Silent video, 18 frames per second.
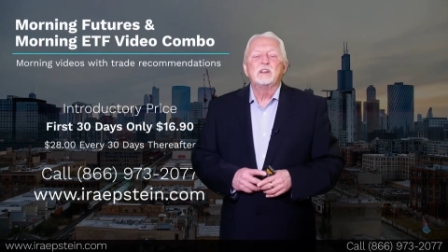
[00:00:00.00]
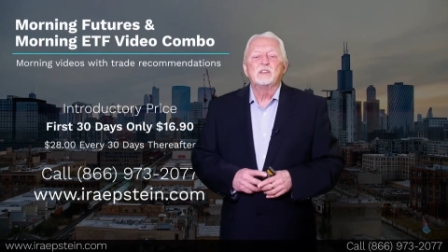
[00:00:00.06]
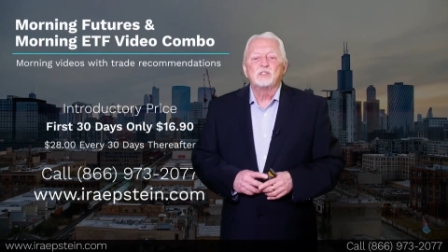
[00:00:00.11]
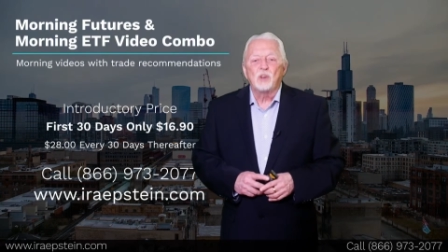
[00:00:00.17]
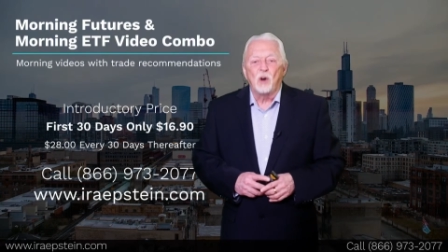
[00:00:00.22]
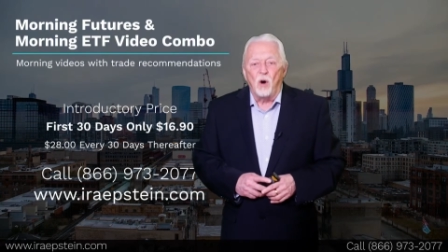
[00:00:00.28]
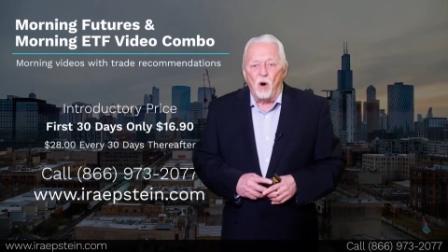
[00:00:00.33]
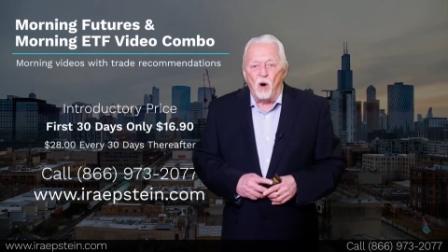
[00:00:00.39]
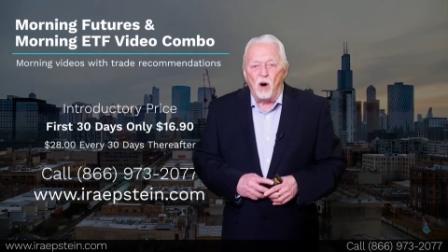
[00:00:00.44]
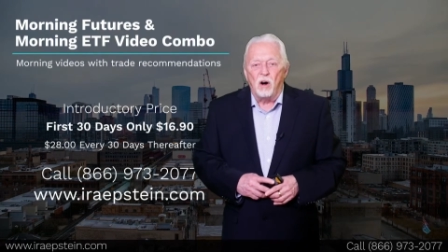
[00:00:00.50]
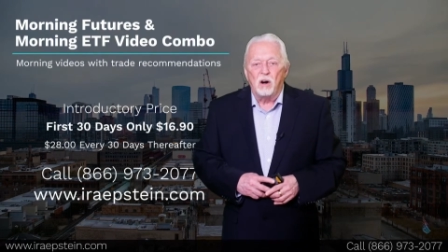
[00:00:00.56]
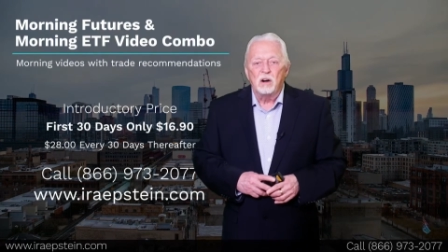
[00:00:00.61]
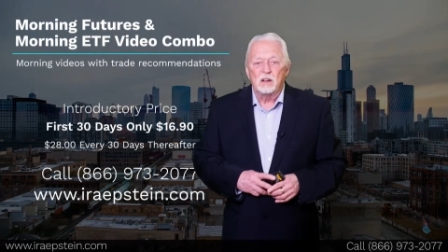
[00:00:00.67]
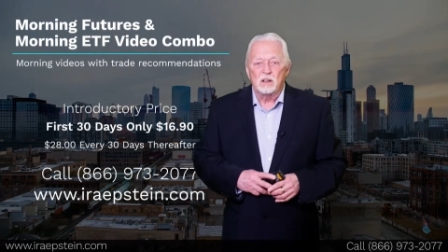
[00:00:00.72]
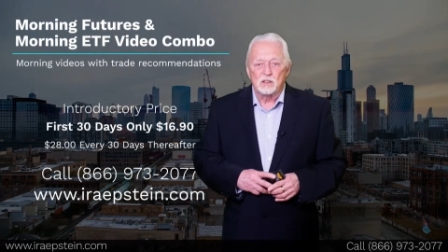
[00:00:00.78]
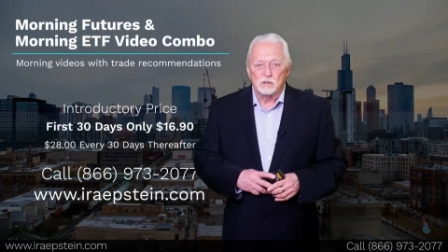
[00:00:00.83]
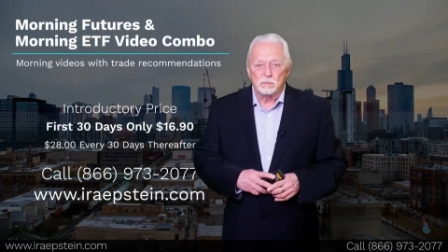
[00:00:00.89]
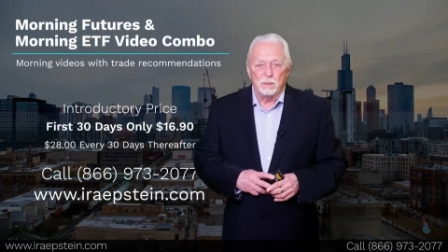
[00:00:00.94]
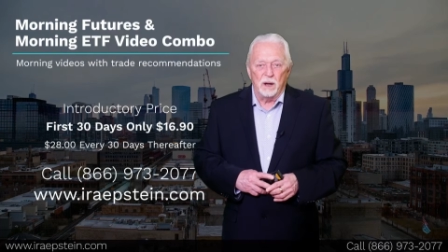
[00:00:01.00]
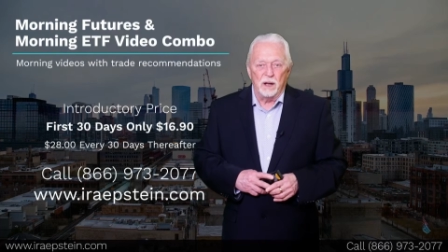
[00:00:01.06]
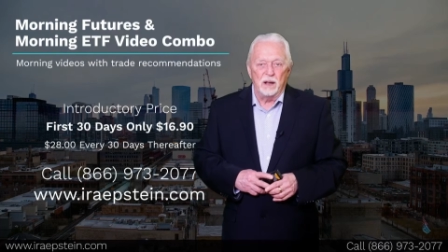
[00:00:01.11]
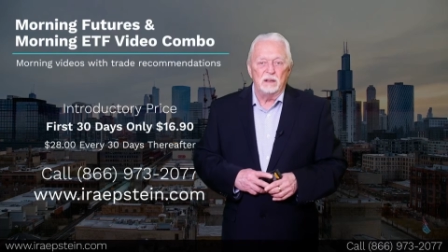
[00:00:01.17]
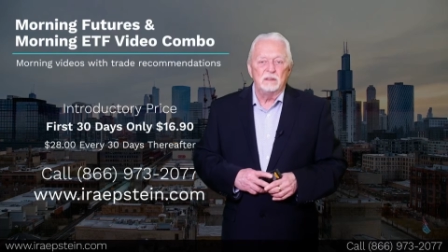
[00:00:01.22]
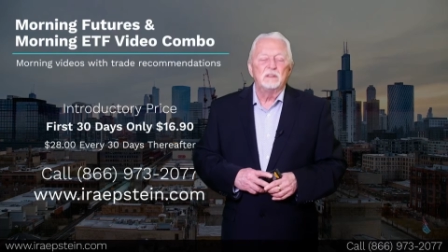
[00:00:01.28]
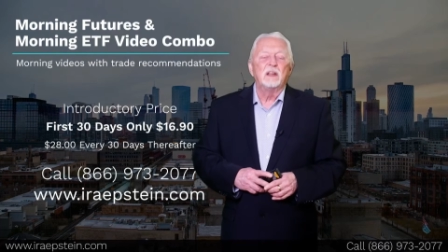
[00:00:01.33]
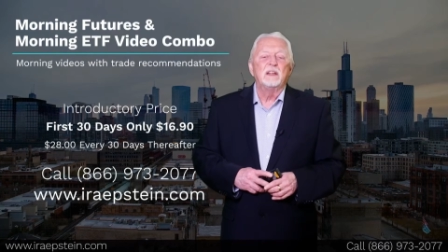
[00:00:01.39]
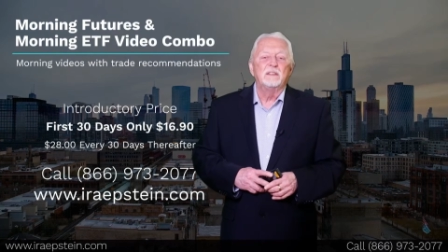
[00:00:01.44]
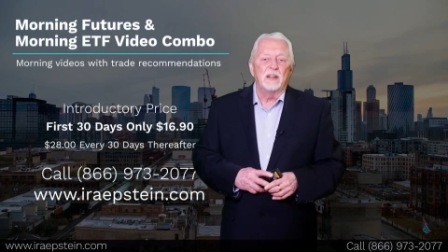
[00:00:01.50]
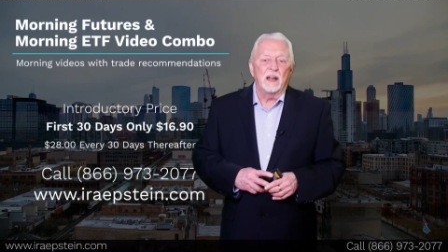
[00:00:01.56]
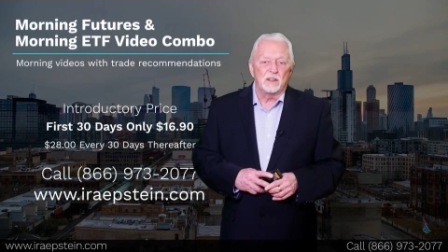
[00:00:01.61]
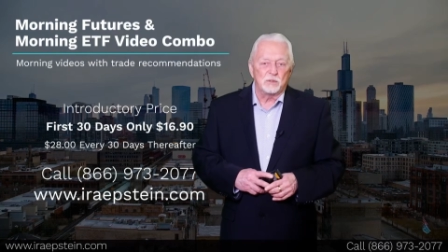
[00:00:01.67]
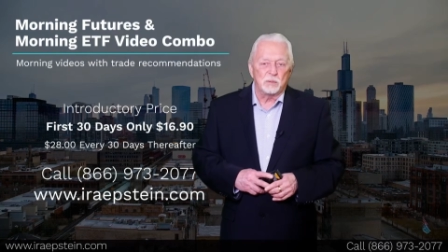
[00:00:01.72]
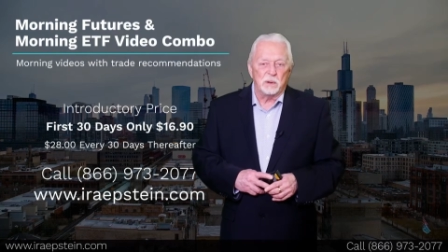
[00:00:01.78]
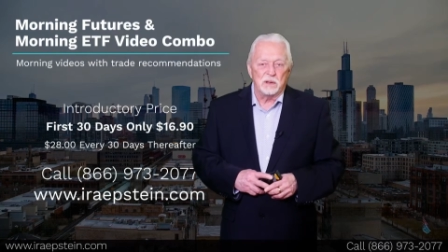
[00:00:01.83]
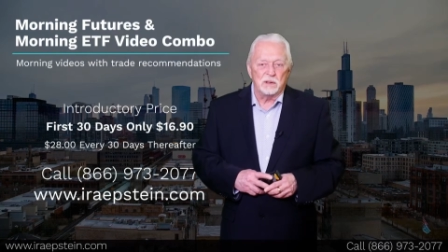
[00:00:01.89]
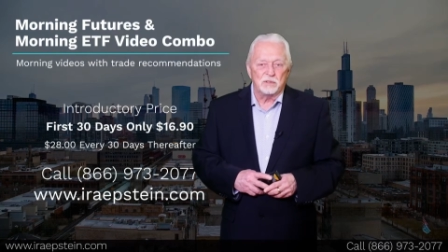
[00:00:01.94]
it's all explained, and
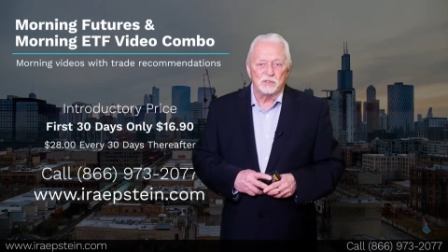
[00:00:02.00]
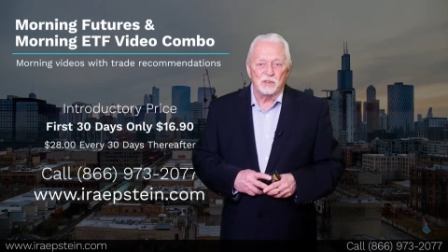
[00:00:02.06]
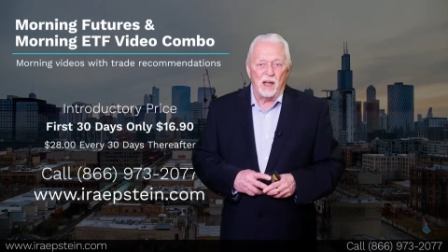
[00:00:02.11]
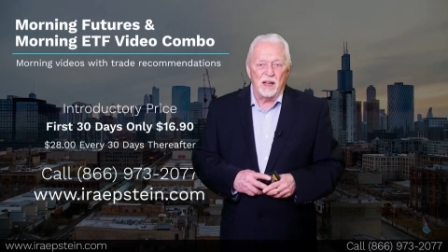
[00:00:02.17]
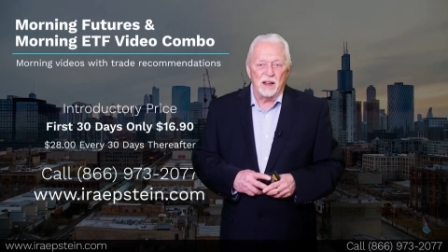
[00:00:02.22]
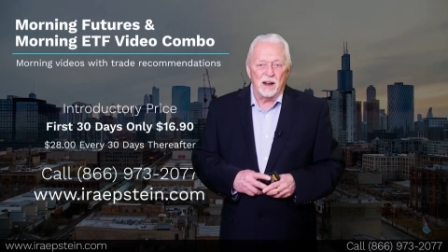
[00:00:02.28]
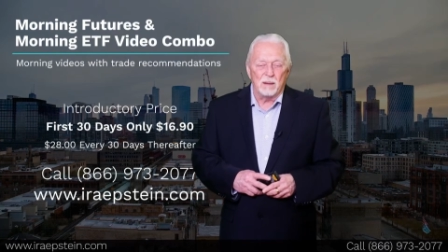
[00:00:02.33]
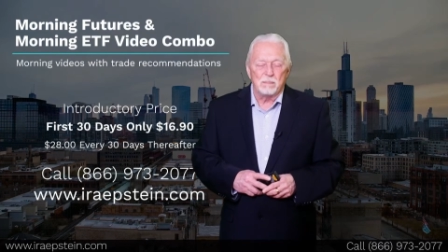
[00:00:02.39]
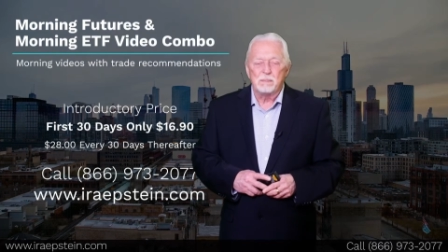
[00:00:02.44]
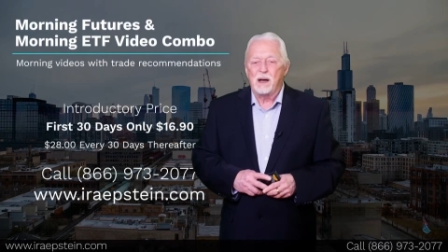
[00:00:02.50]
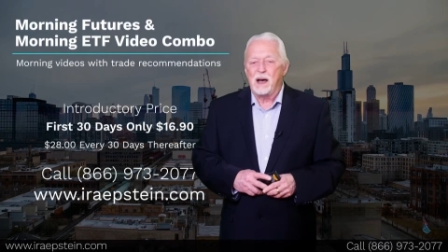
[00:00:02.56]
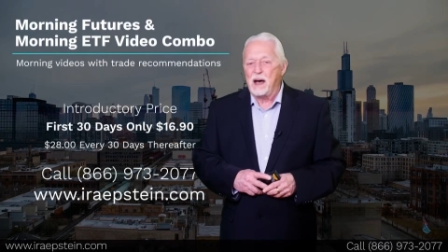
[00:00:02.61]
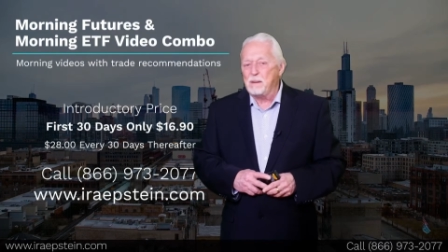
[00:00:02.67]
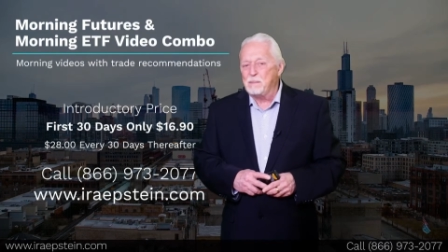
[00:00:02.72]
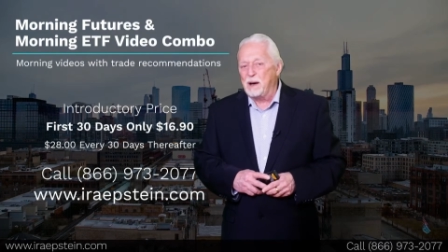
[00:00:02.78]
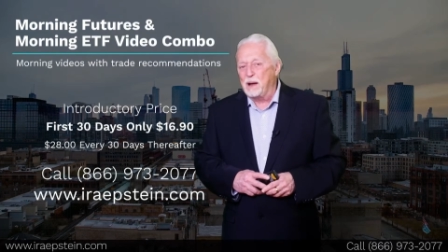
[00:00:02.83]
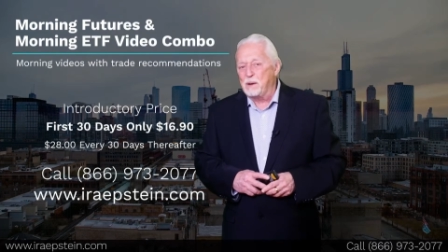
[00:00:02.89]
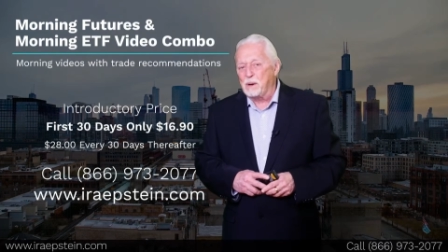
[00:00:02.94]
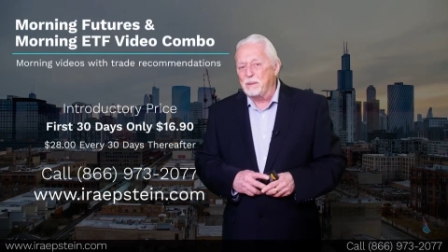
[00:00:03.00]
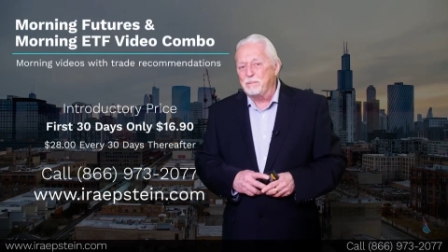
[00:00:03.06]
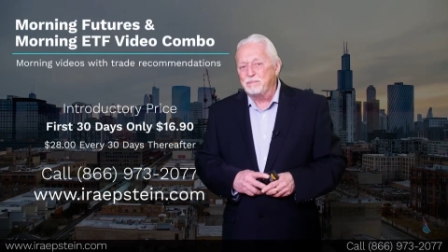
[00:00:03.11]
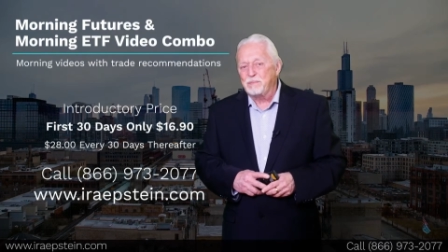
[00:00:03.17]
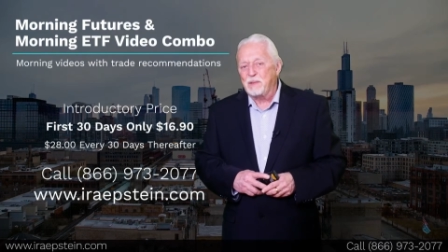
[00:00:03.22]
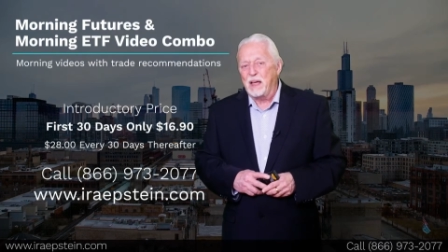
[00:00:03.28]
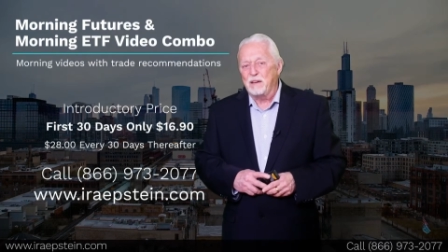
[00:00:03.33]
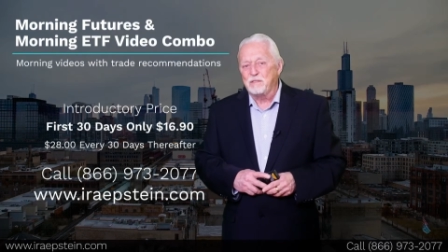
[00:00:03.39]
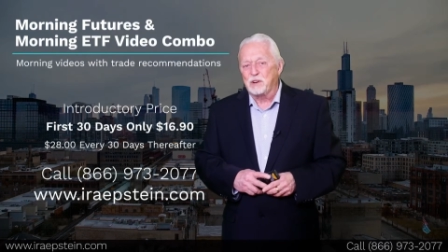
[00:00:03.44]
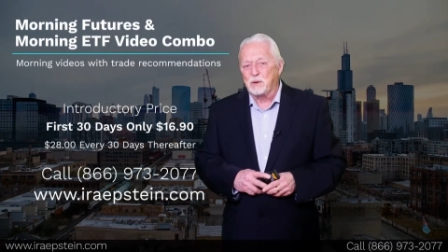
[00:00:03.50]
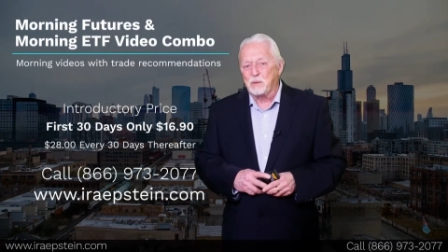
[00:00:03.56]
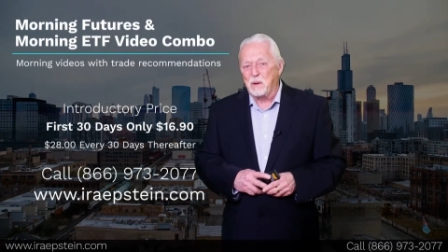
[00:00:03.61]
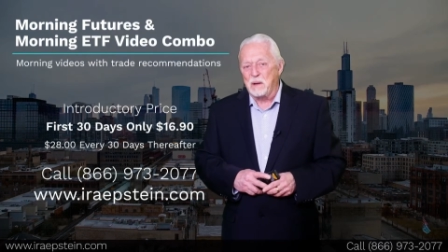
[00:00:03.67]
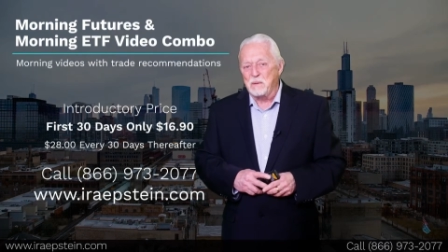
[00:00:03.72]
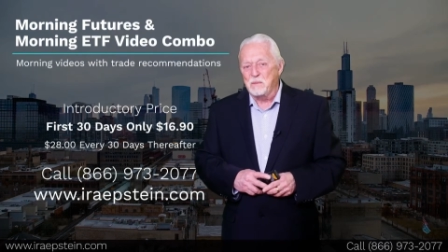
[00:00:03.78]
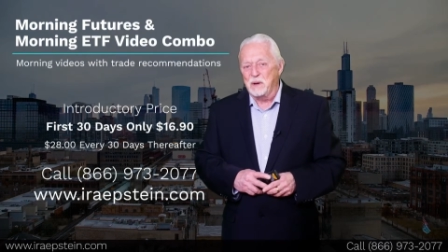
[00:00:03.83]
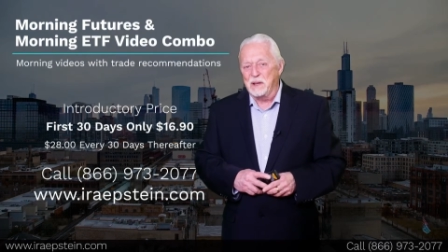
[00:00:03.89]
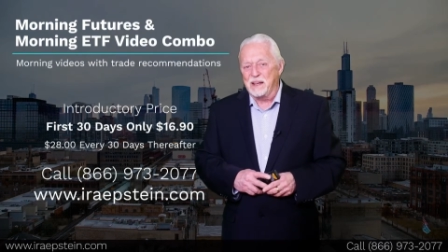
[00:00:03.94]
that's where you sign up. I'm Ira. Have a
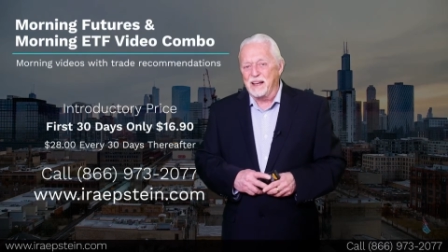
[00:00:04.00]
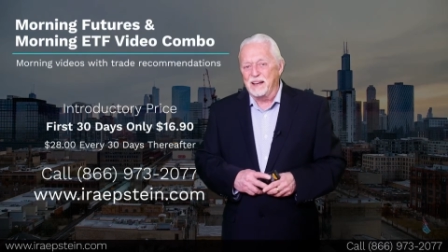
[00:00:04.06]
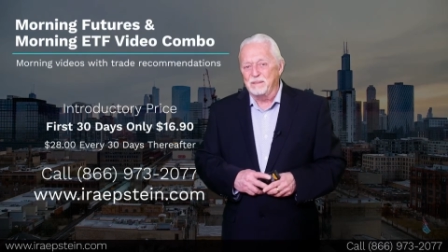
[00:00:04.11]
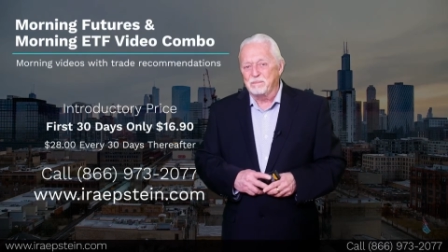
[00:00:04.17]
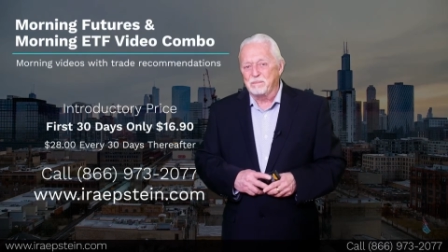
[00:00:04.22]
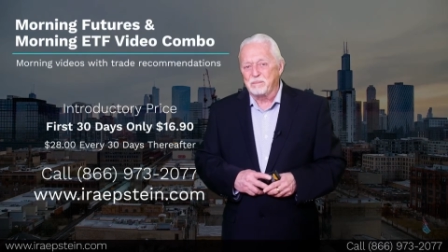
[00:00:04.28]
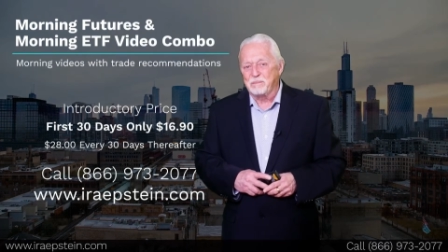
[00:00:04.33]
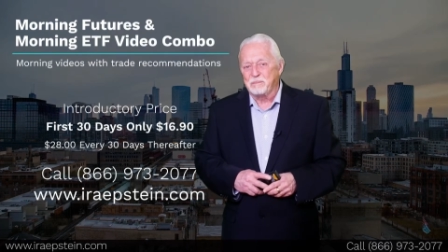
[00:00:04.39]
great weekend.